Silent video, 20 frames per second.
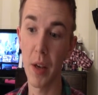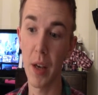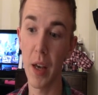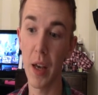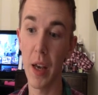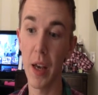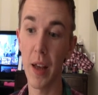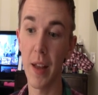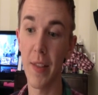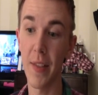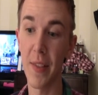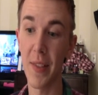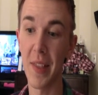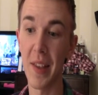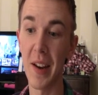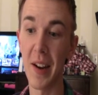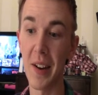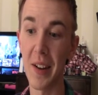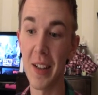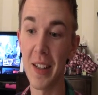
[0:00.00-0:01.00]
and
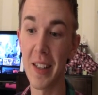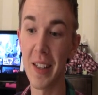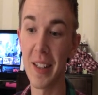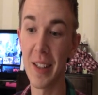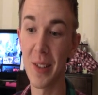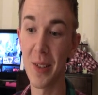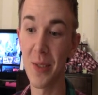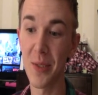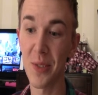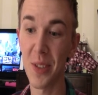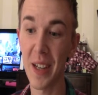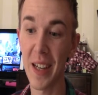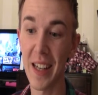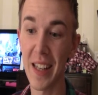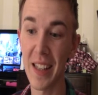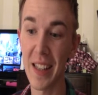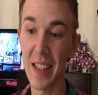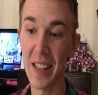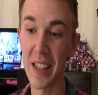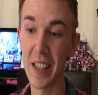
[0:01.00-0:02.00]
there he is
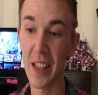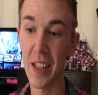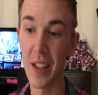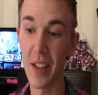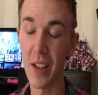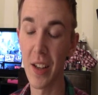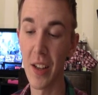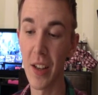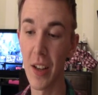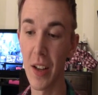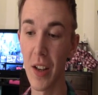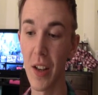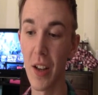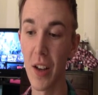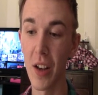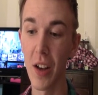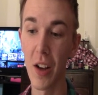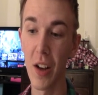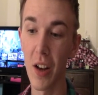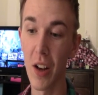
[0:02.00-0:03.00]
finally.
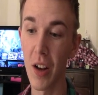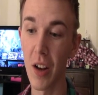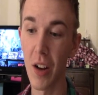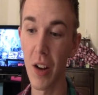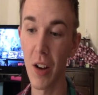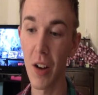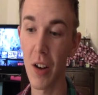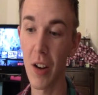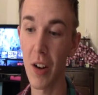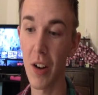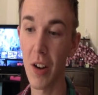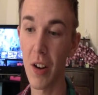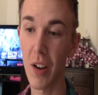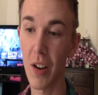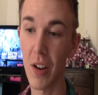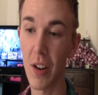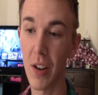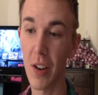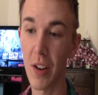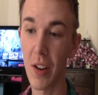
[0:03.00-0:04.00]

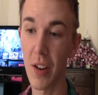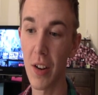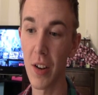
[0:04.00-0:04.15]
Oh.